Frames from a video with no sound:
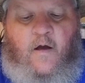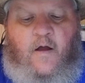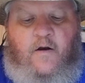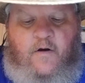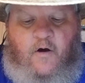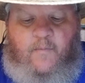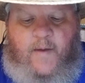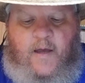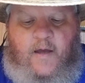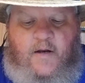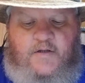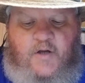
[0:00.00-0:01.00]
No
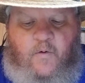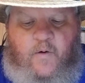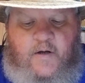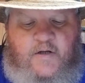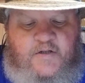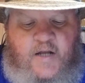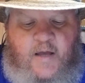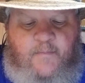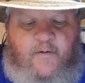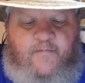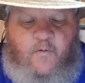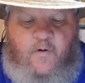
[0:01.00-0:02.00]
man is going to stand
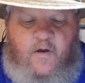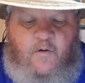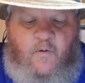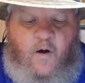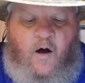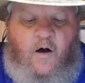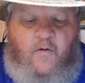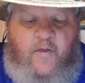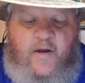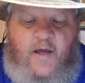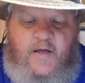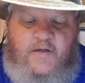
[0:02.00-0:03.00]
before you all
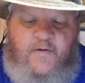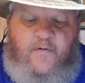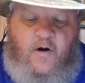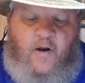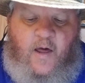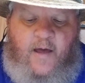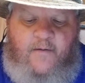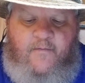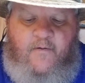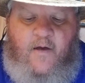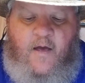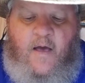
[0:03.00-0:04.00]
the days of your life.
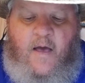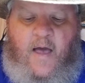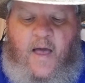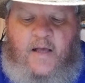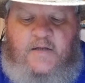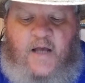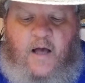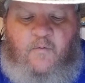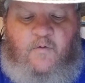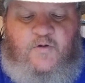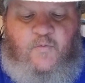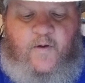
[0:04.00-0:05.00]
As I
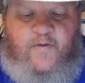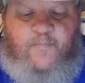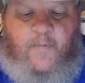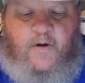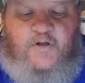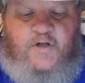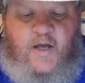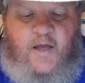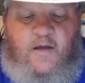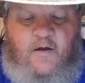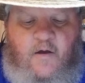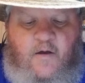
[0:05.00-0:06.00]
was with
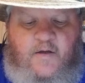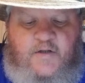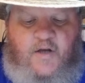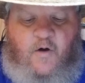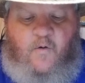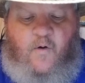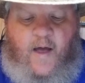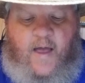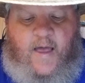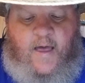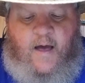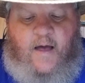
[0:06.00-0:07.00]
Moshe, so
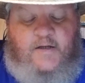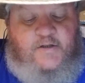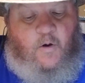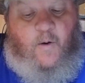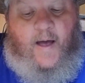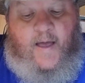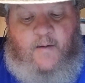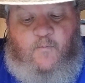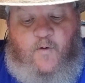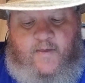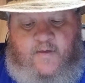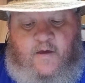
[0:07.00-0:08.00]
I am
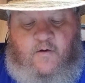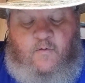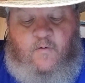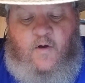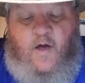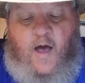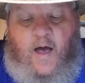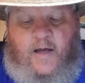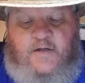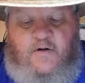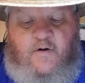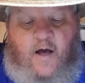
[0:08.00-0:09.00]
with you. I
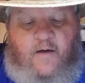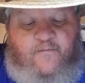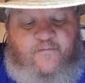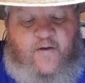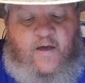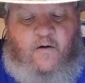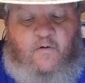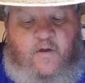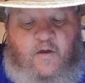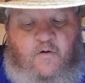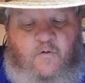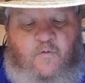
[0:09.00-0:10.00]
do not fail
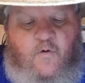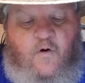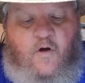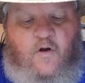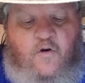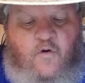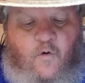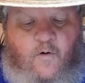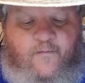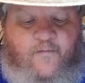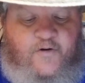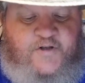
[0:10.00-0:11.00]
you,
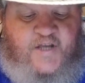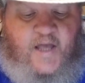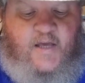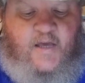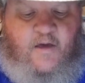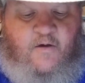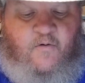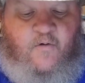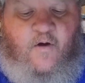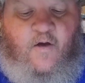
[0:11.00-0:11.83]
nor forsake you.